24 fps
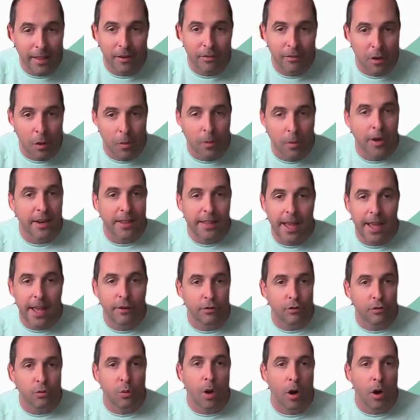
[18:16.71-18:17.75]
There's no one at the
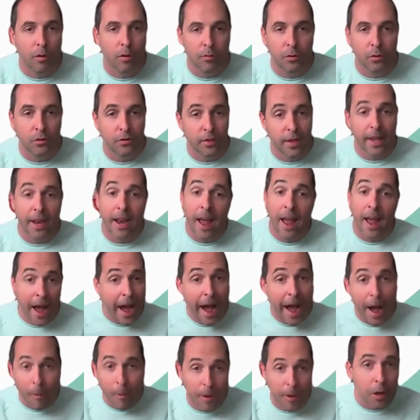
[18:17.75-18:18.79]
age of 12 who's saying,
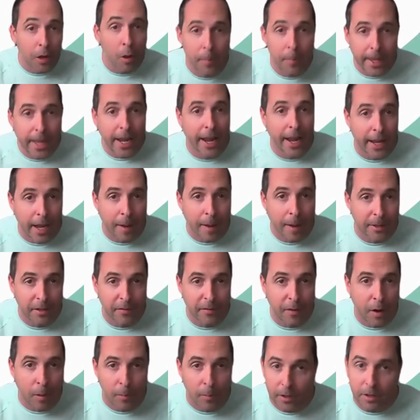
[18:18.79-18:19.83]
I want to go be an economic
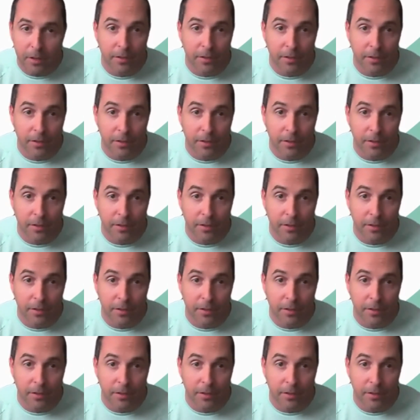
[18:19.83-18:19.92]
developer.